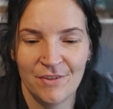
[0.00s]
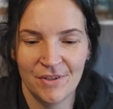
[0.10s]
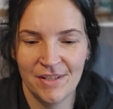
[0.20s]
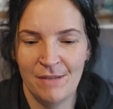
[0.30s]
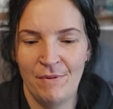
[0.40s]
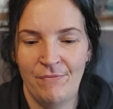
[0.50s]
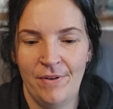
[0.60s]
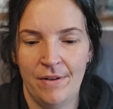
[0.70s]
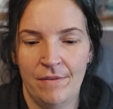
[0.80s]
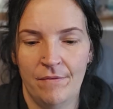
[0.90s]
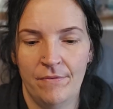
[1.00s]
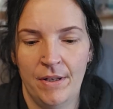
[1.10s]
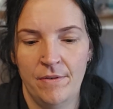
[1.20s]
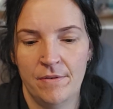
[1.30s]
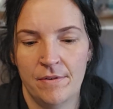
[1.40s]
Do you want to see my
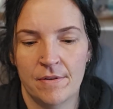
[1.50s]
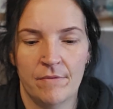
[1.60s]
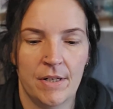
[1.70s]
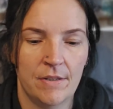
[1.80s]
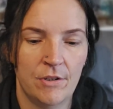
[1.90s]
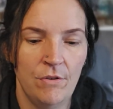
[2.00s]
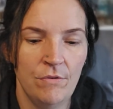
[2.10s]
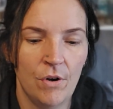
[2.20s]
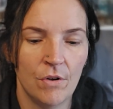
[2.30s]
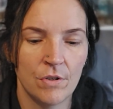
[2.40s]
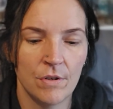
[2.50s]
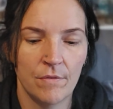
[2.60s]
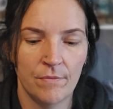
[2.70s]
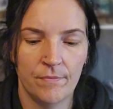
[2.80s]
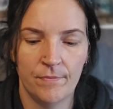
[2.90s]
floats? Right. Do not
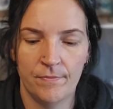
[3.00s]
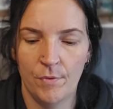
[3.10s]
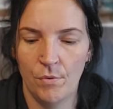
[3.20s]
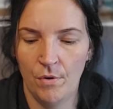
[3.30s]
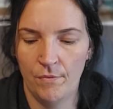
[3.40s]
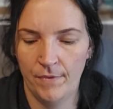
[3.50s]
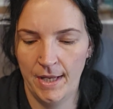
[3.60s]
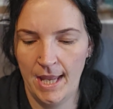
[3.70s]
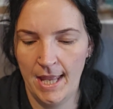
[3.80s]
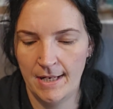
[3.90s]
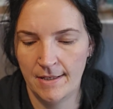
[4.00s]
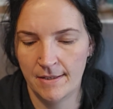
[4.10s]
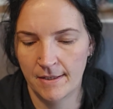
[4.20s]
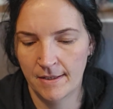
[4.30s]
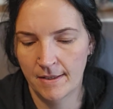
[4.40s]
fall off the
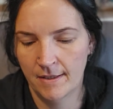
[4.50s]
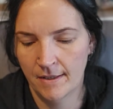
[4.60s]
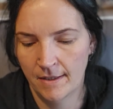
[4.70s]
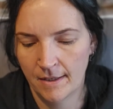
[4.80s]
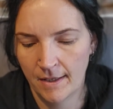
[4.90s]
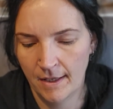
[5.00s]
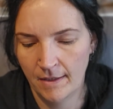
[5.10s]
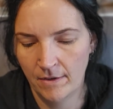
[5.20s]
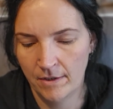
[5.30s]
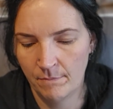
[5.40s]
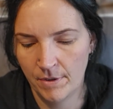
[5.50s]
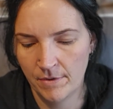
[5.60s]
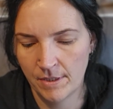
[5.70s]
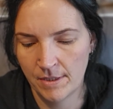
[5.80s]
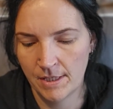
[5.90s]
end. Hang on, I'm
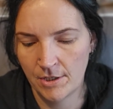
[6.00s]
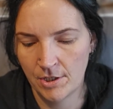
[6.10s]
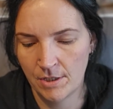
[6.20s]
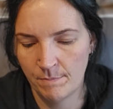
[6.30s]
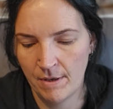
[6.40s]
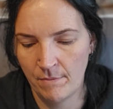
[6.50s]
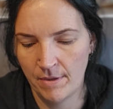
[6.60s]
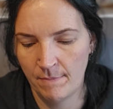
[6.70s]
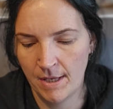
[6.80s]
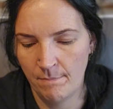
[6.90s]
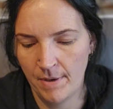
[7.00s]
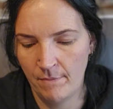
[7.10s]
losing stitches. Bear with me.